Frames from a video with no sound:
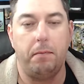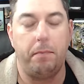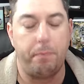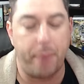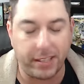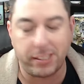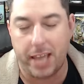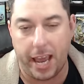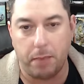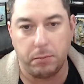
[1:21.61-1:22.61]
best
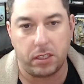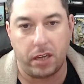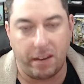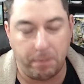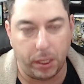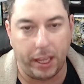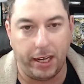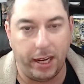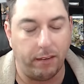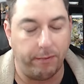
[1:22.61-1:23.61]
games that I've played
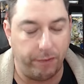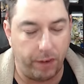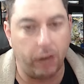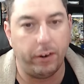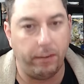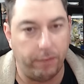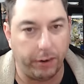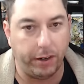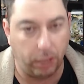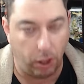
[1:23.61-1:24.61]
in a very,
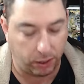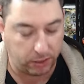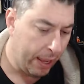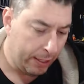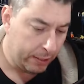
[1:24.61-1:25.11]
very long time.